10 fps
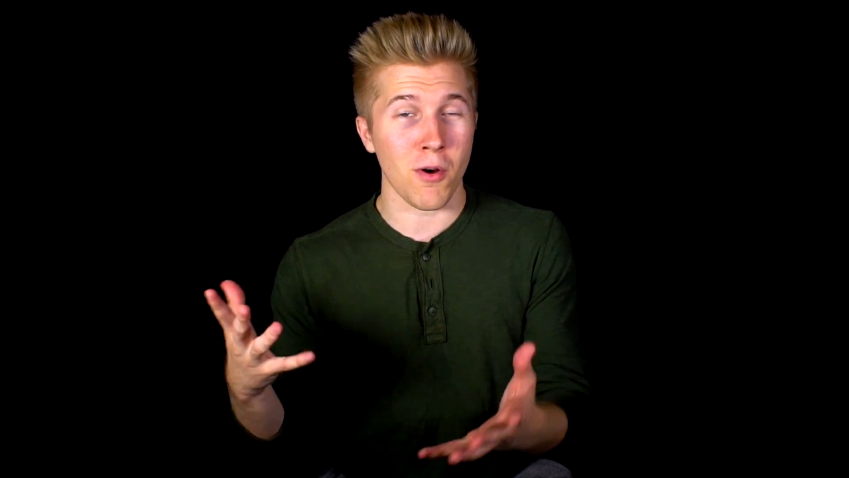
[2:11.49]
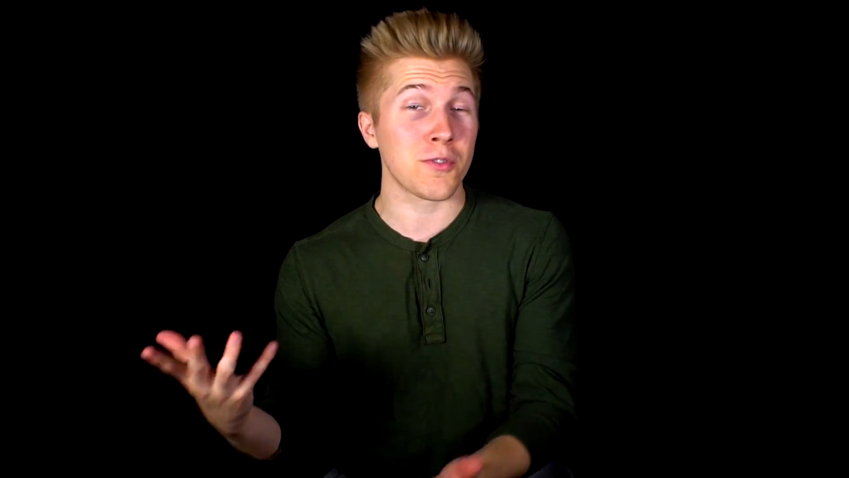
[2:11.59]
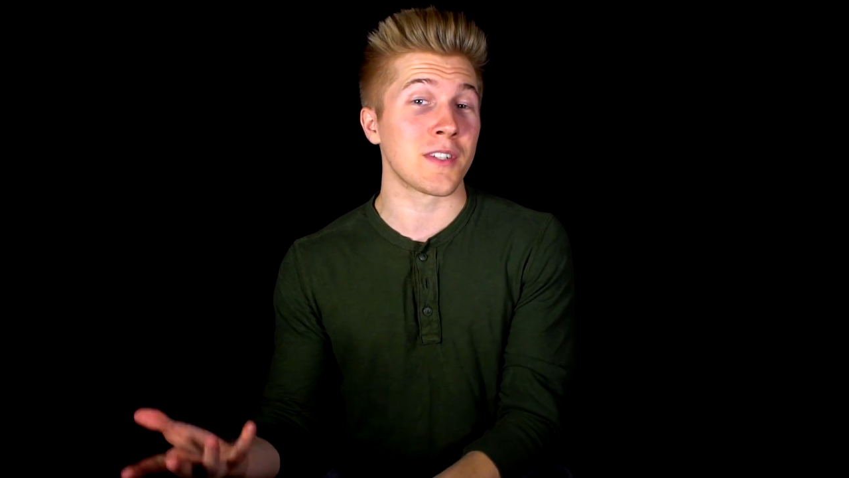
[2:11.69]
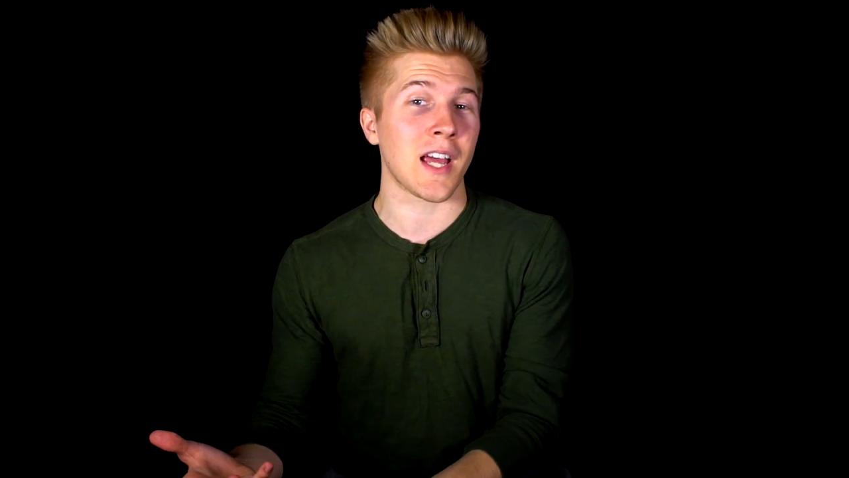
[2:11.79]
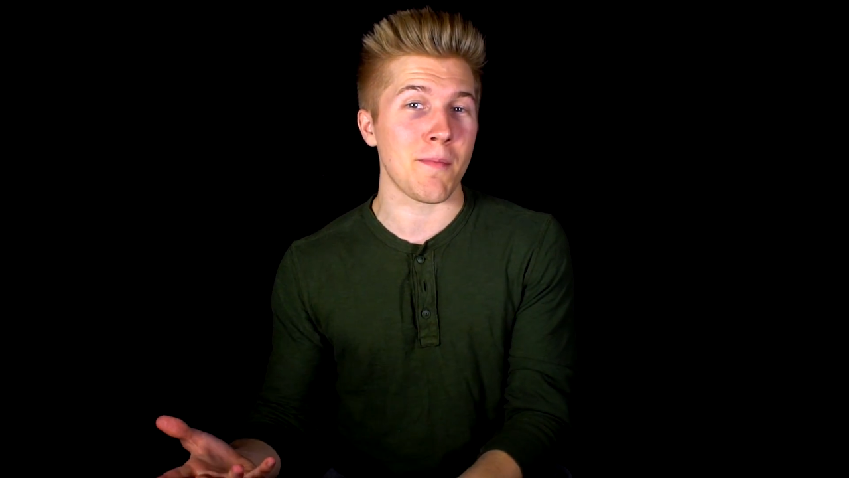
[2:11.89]

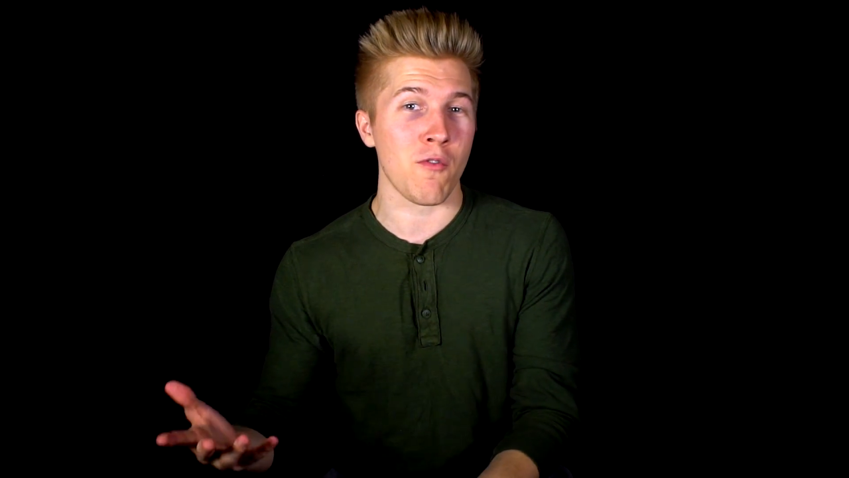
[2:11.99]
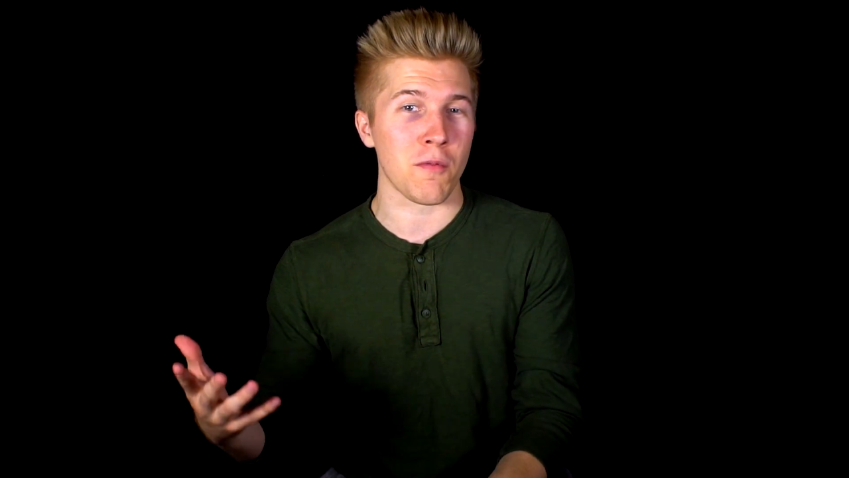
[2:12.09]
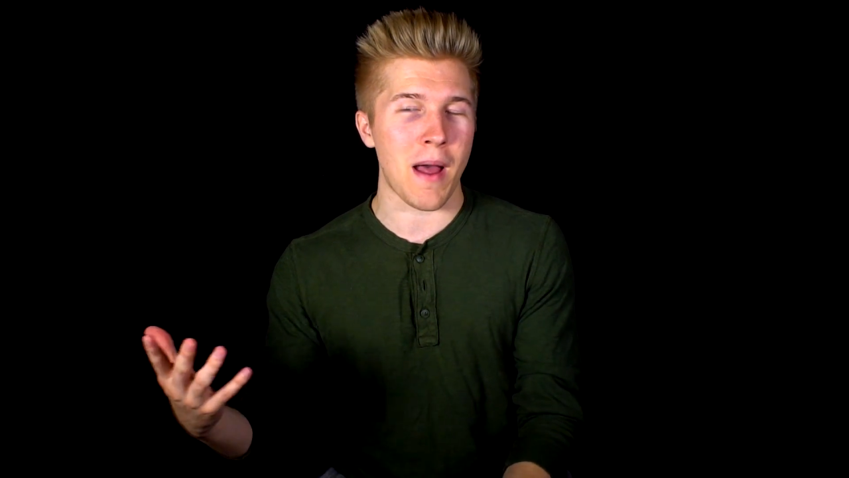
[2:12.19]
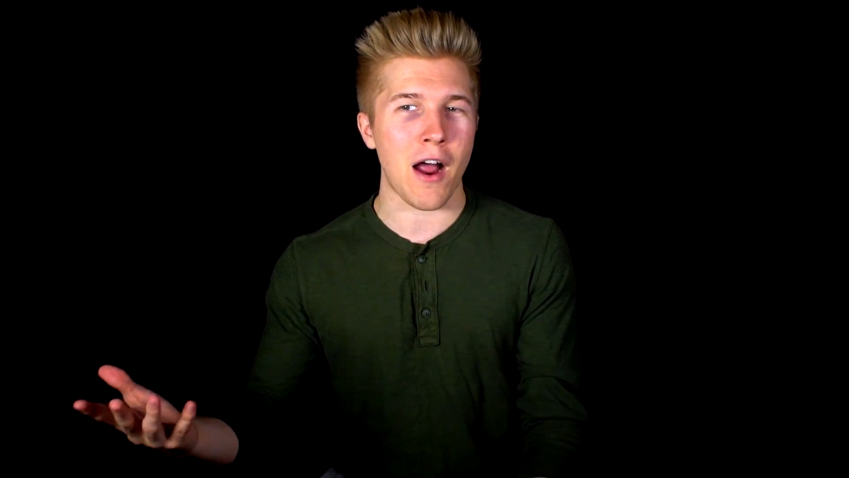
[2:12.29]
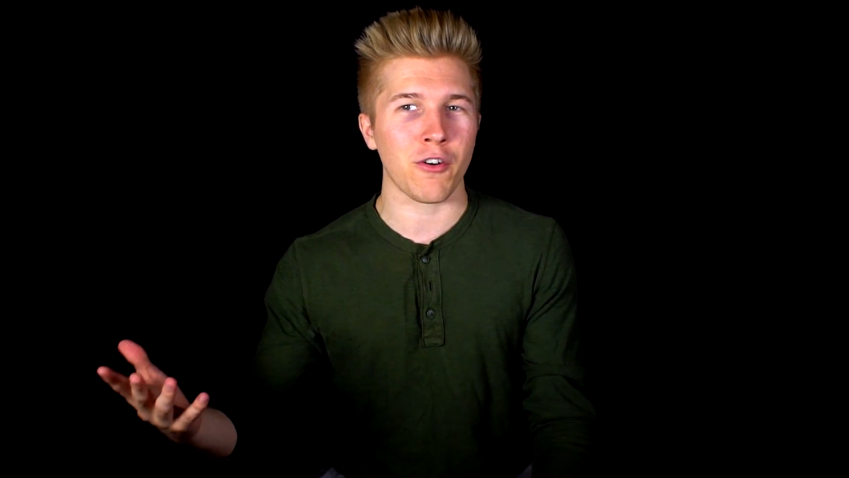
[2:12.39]
most of the time
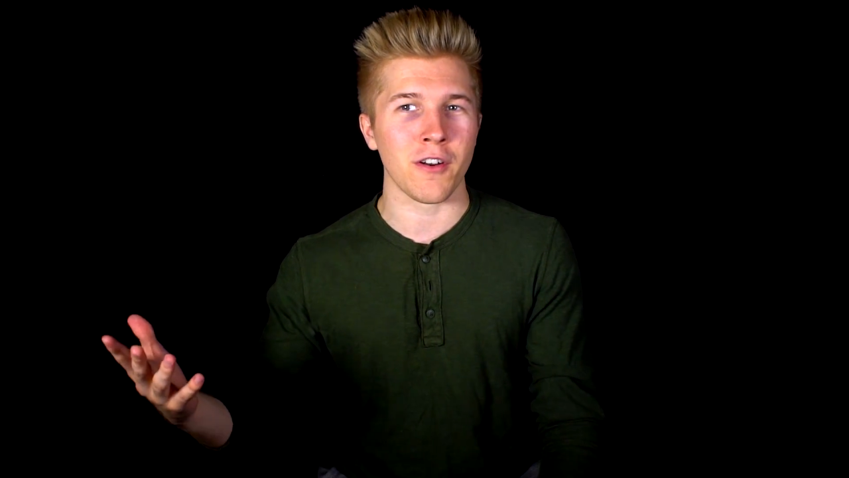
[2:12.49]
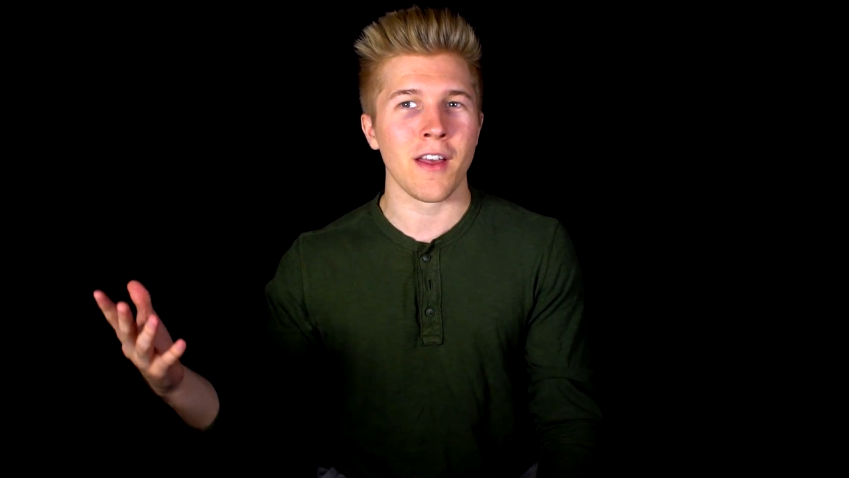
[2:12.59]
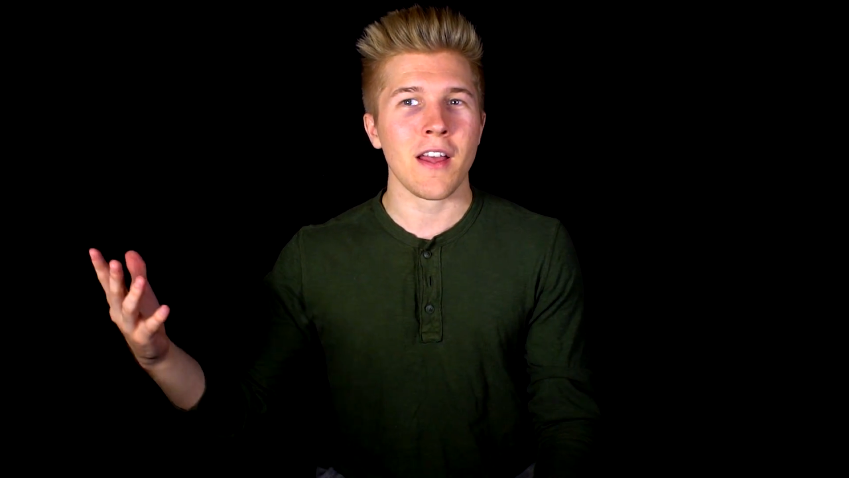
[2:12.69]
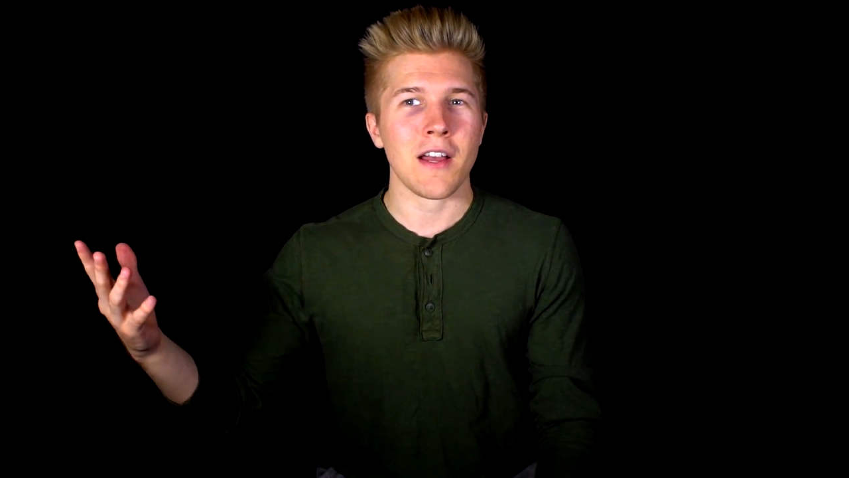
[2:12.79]
overpowered,